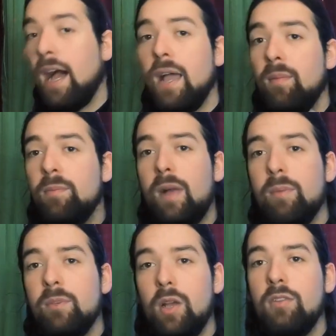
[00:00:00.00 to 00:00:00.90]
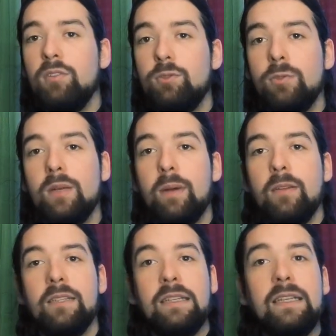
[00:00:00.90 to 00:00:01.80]
I'm going to talk
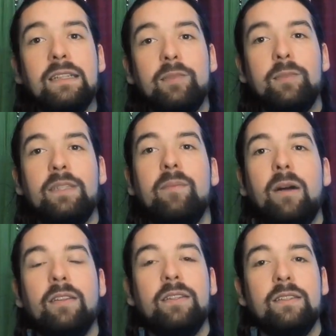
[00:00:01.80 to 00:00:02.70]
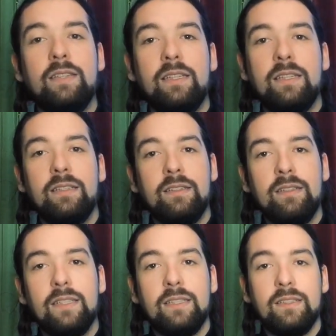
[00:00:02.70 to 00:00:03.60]
about a little bit about
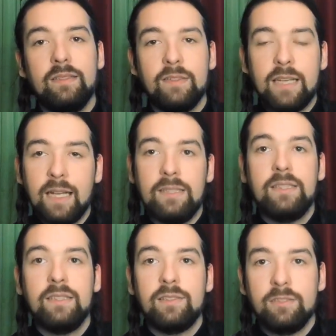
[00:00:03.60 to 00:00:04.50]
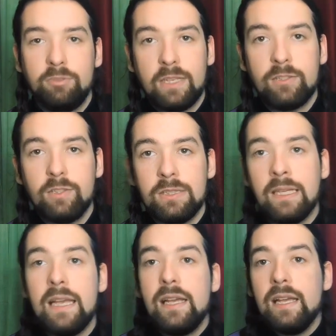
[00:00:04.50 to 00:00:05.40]
the cardigan construction.
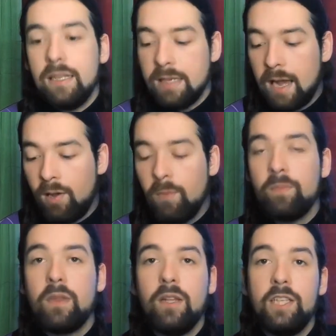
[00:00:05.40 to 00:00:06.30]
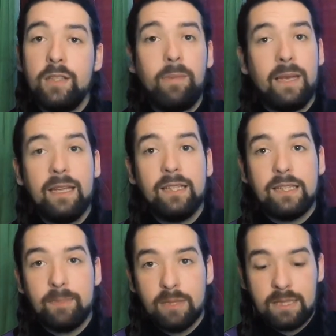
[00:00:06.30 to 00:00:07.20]
Now, don't be
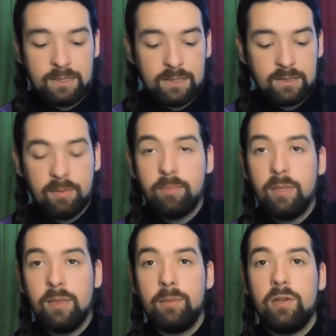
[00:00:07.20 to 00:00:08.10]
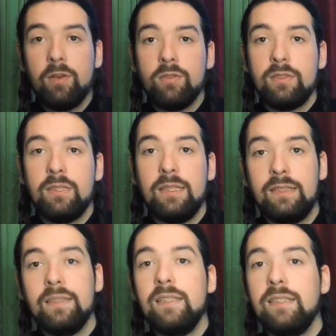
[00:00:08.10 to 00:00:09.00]
intimidated because
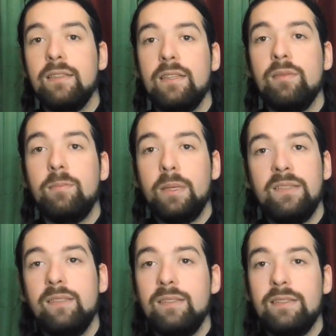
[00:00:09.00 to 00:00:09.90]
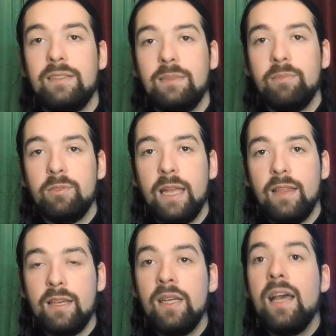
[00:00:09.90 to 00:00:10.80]
it's knitted in pieces and sewn
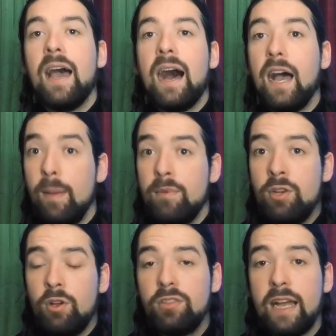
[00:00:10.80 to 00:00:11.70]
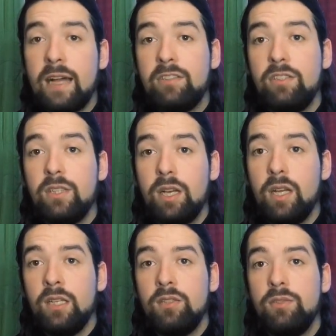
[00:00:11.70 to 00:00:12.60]
together. I'm not actually
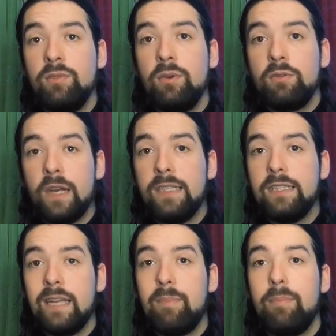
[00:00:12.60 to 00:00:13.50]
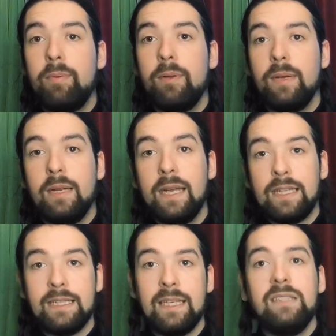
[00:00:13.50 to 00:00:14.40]
going to write it up
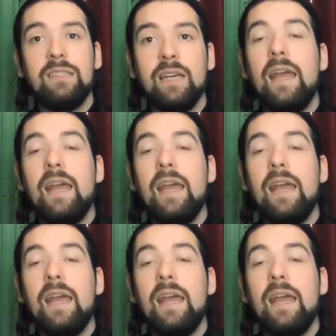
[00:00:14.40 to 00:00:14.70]
like that.